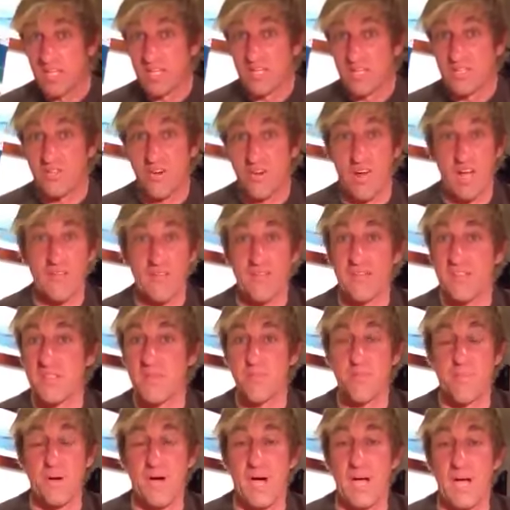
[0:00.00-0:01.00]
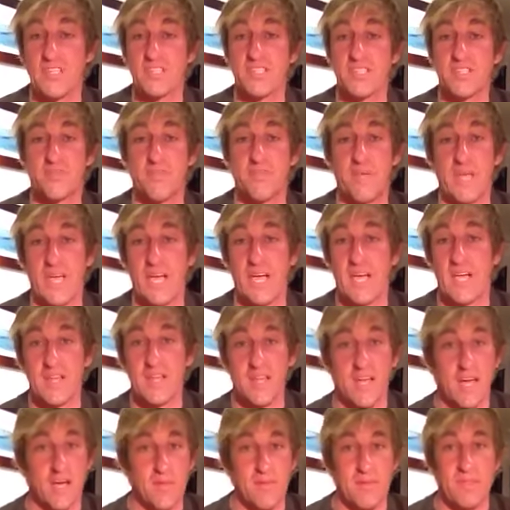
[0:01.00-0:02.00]
driving the bus,
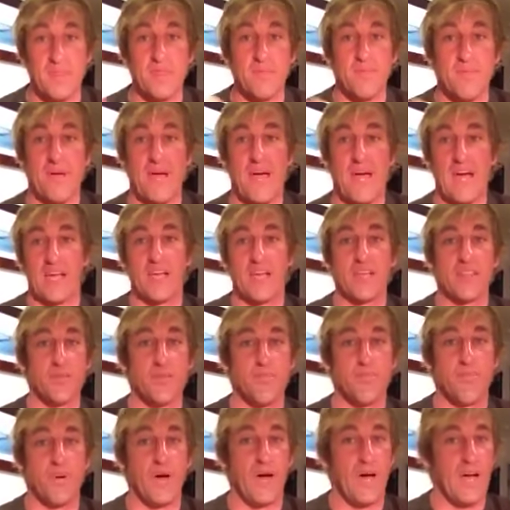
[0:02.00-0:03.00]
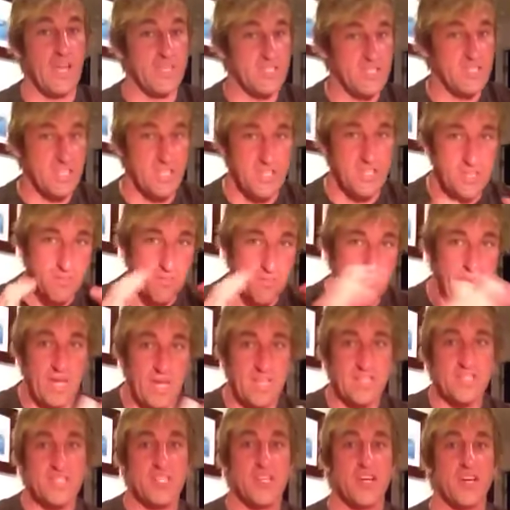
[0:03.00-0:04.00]
man. I'm in the back of the bus, and the
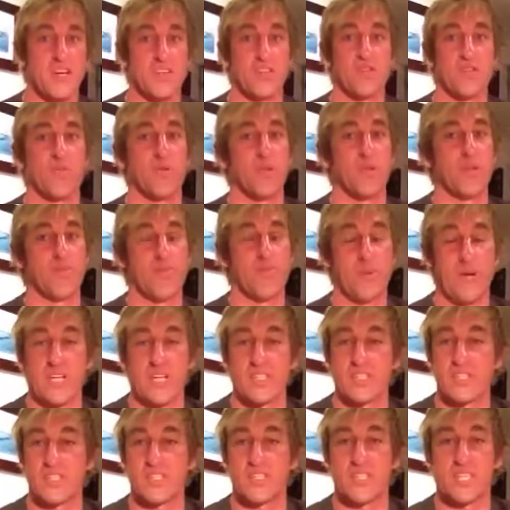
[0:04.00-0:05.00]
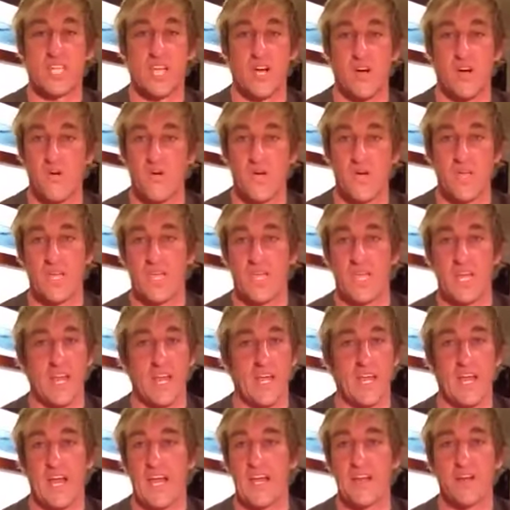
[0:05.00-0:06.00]
bus goes where the bus is going, and
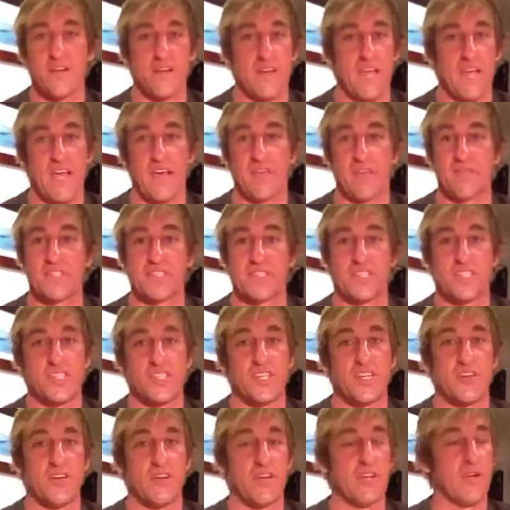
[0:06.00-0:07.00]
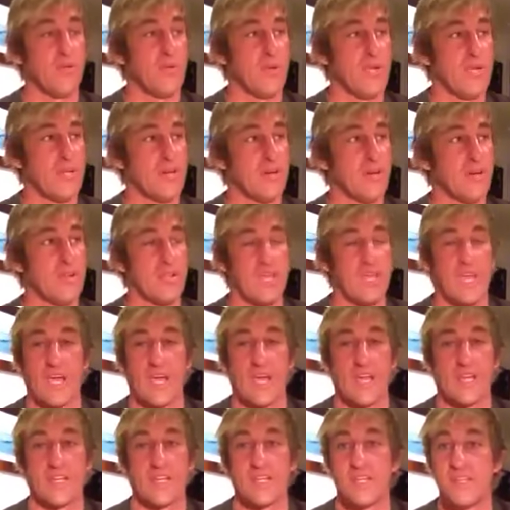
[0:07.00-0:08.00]
I don't have the steering wheel,
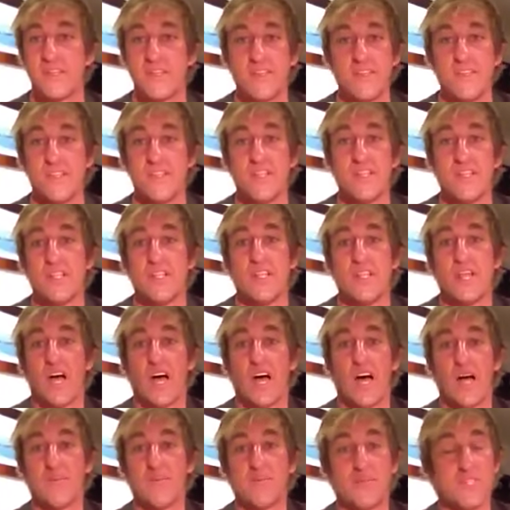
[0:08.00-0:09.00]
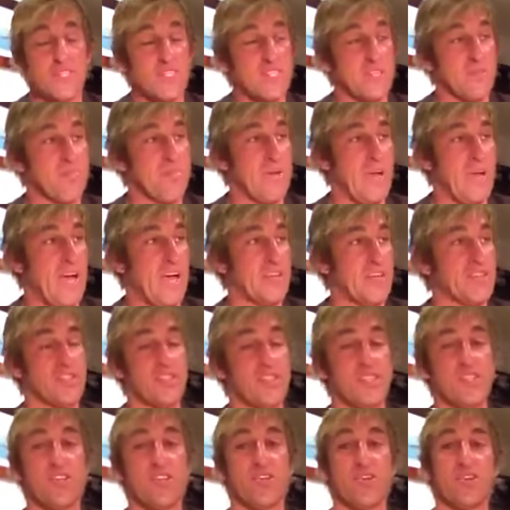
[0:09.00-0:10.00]
and I'm just a
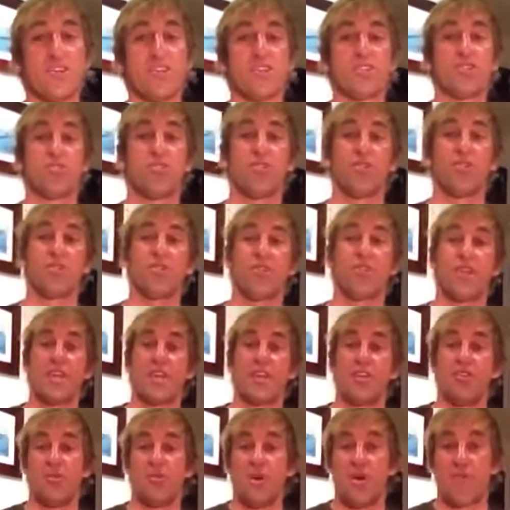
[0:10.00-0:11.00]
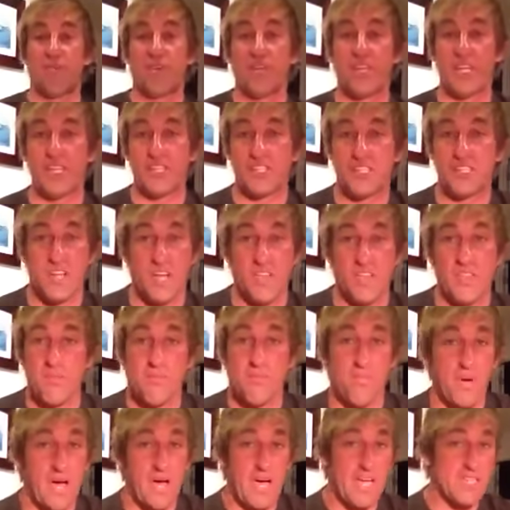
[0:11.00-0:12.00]
passenger in this whole thing, and whoever gets on the
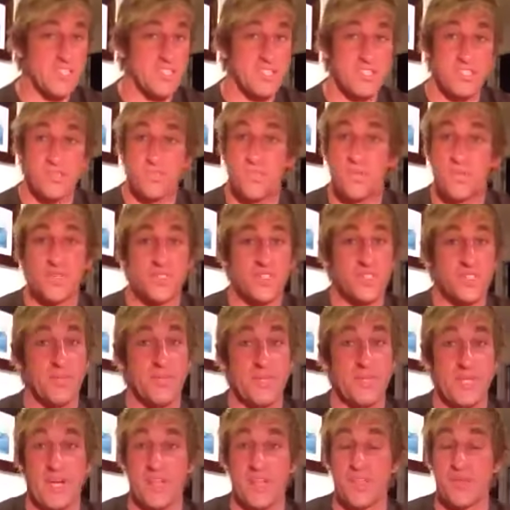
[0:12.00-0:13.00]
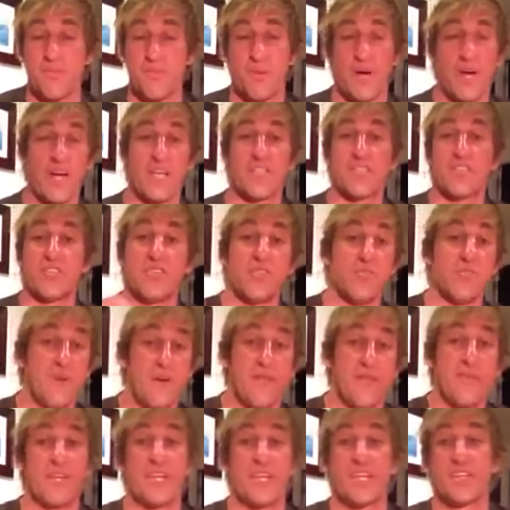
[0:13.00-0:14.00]
bus is supposed to be on the bus, and
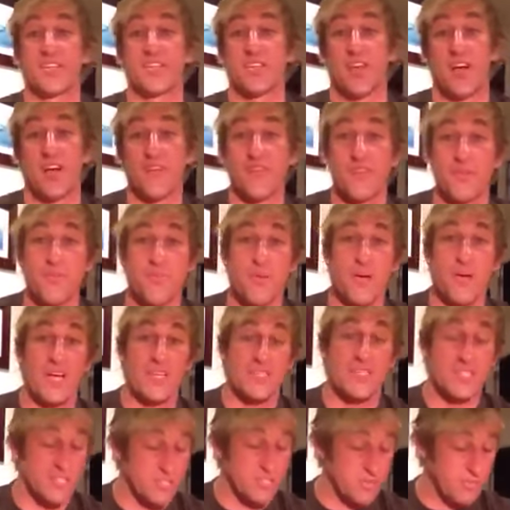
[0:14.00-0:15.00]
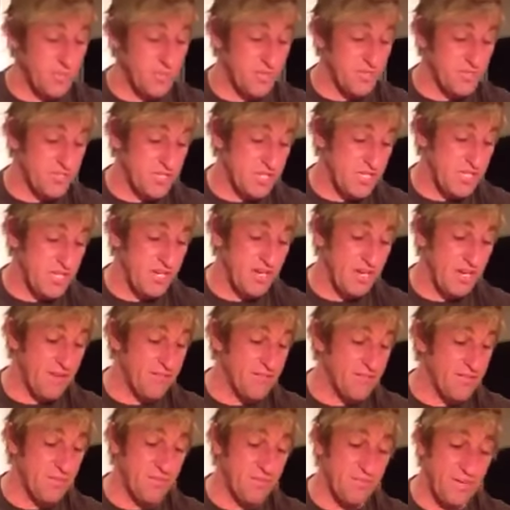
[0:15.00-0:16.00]
whoever gets off the bus is supposed to get
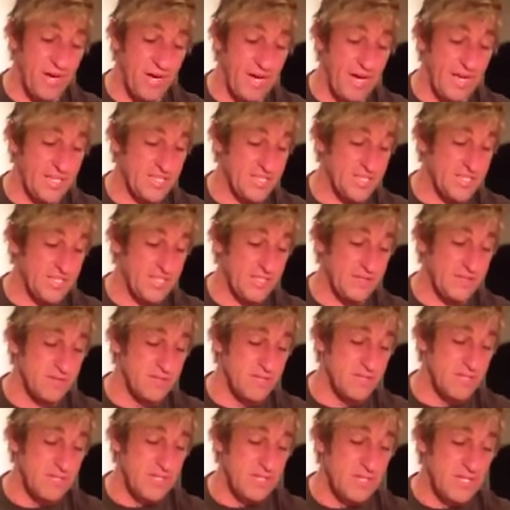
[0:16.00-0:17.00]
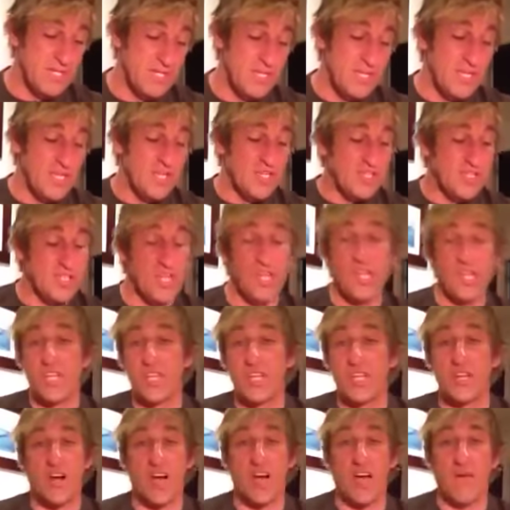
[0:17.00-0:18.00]
off the bus. And so,
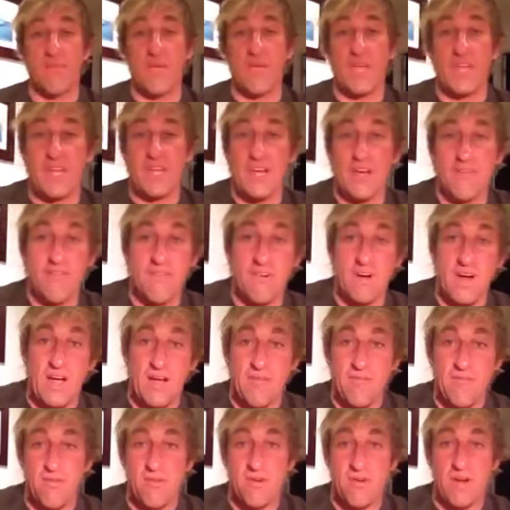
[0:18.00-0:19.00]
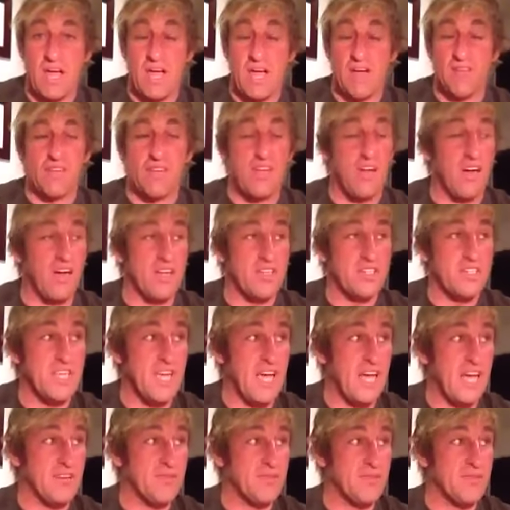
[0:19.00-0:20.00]
you know, I may never ever have
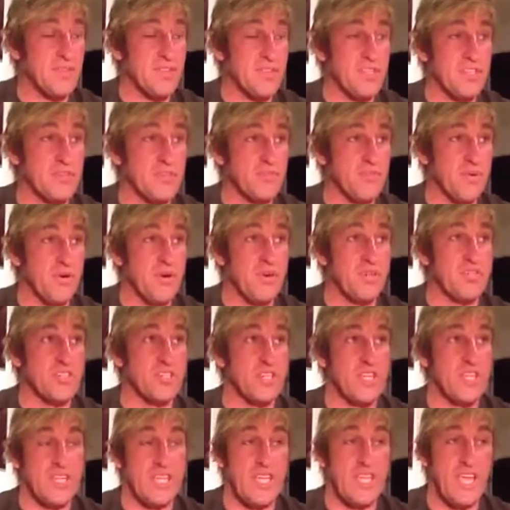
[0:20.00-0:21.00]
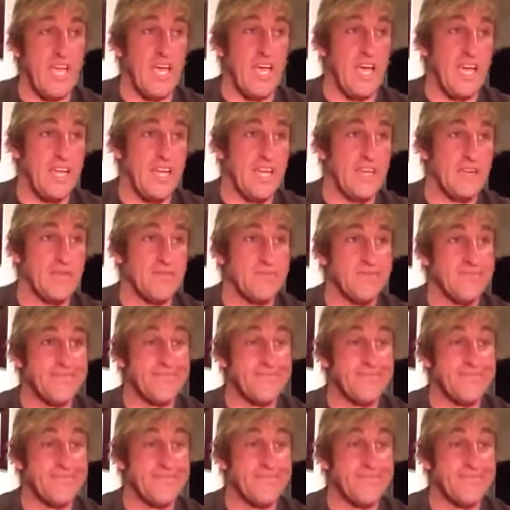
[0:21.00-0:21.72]
contact with this person again, and,